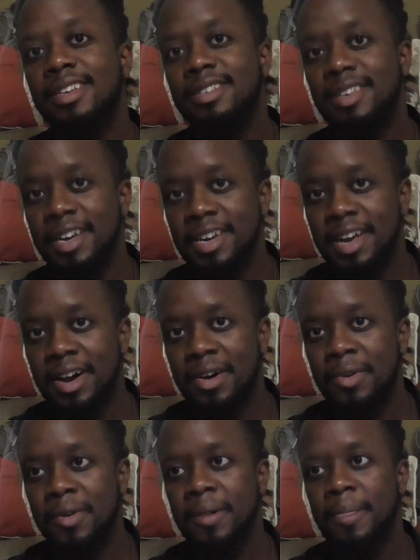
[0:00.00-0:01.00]
sitting
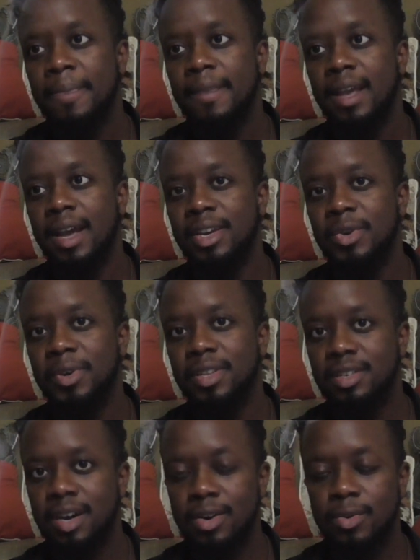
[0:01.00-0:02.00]
down and doing
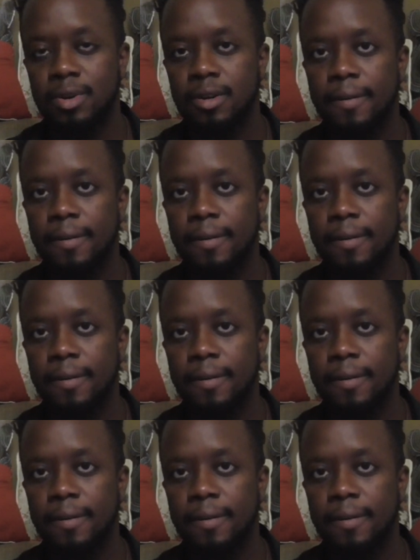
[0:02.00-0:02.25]
the shadow work.